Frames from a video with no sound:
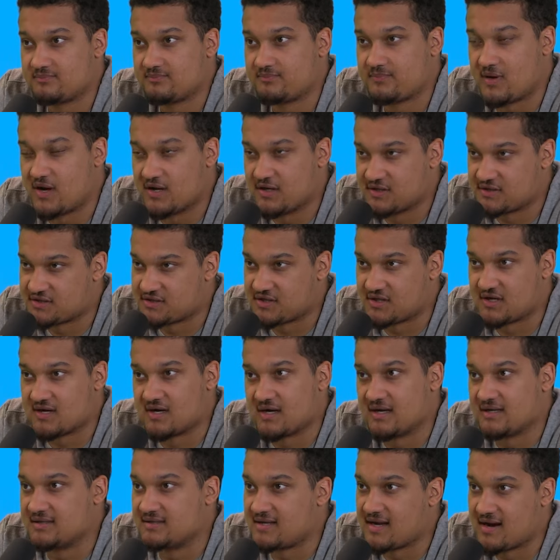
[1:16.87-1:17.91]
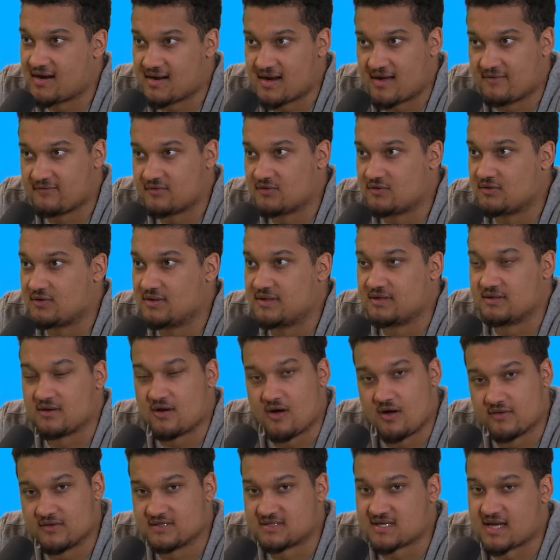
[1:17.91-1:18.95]
Punisher and Daredevil and
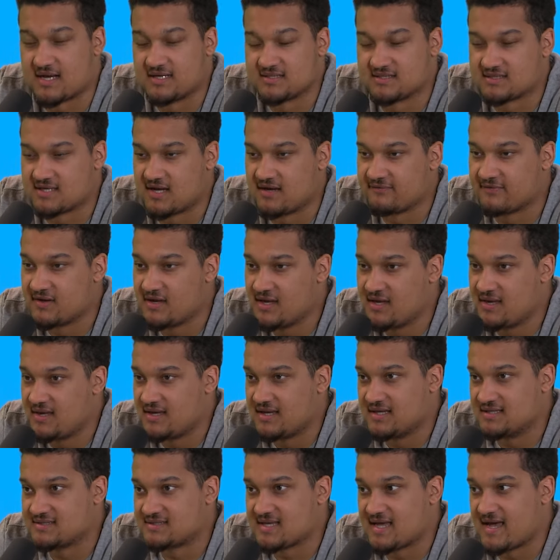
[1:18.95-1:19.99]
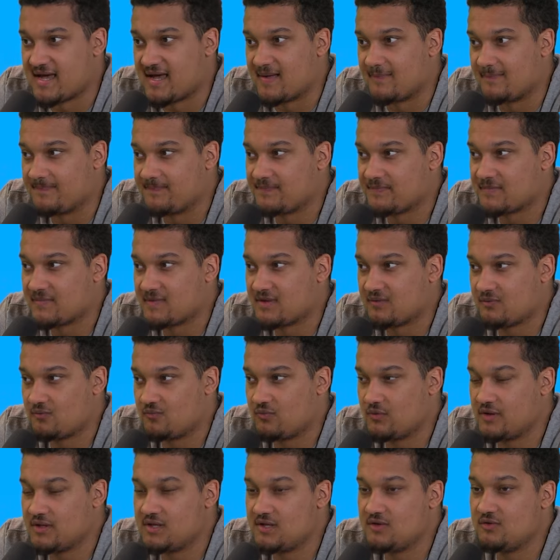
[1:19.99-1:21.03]
all this kind of stuff, is that
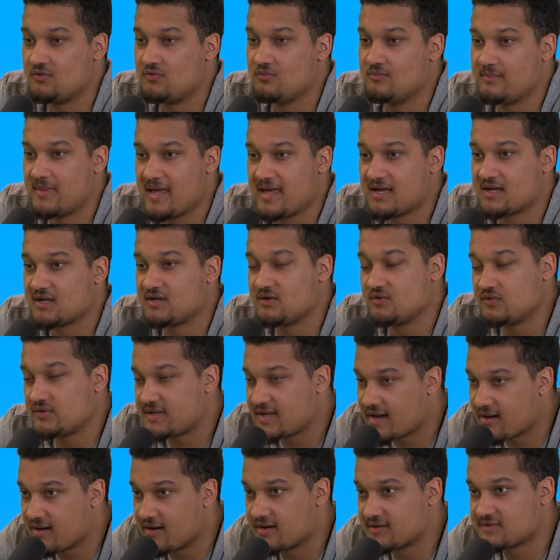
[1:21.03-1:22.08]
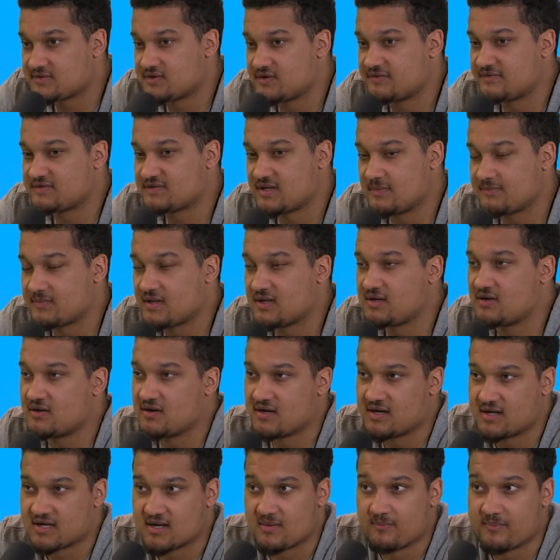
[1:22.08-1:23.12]
when you make a new character of something, you're
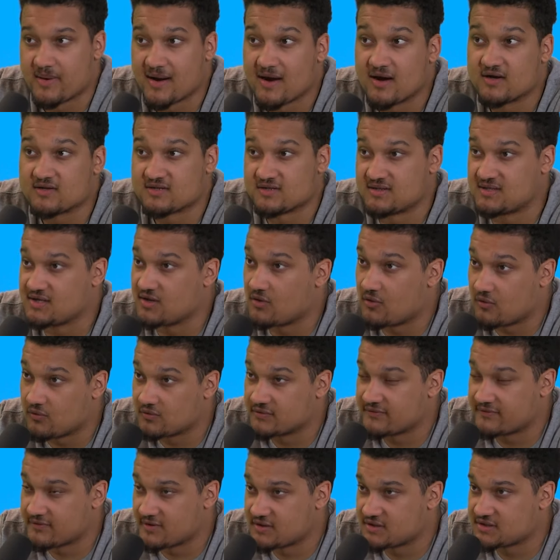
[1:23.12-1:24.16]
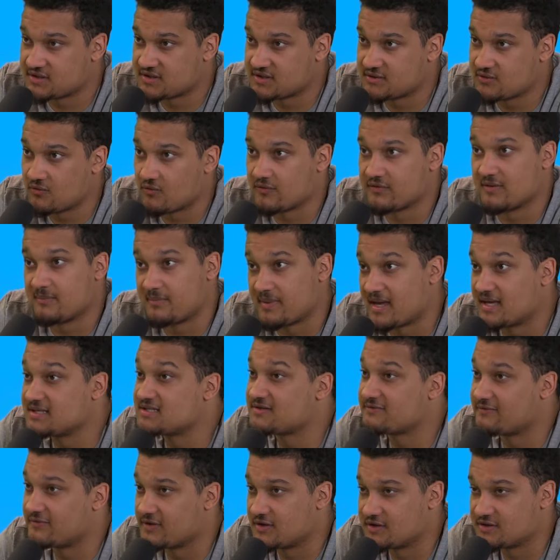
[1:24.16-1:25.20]
going to compare it to the old version or the
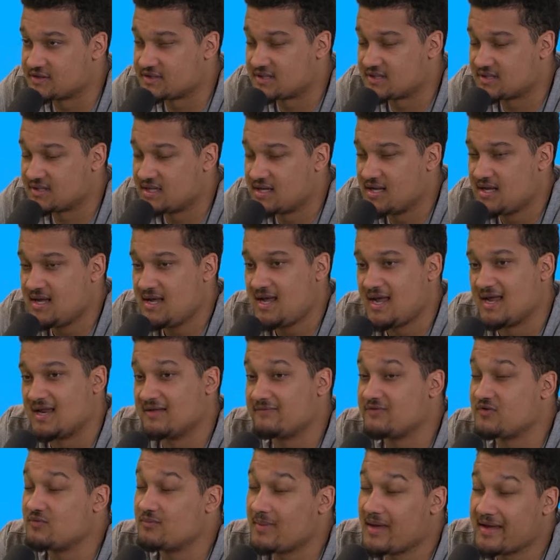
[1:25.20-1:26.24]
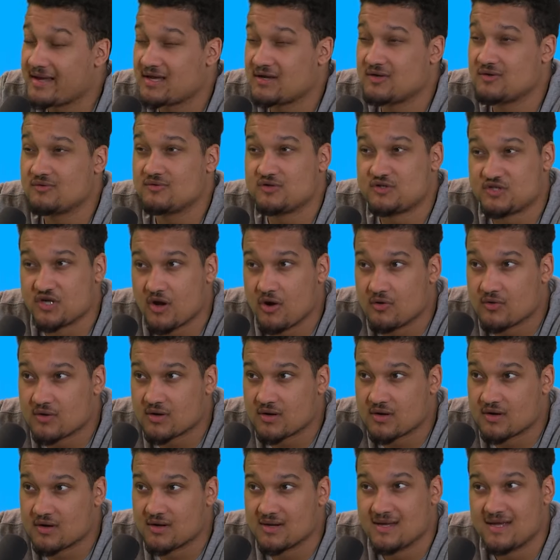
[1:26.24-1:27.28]
best version. And if you make a new
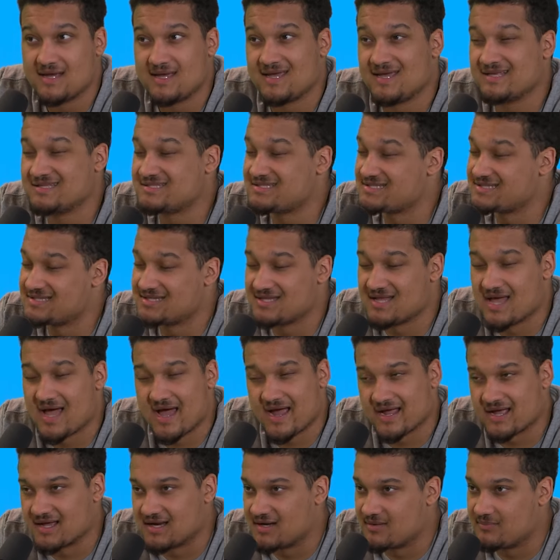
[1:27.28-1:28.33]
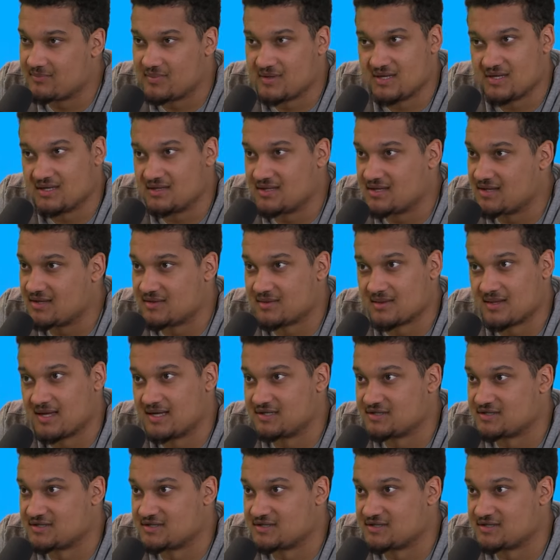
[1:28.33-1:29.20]
Joker, it's not going to be Heath Ledger.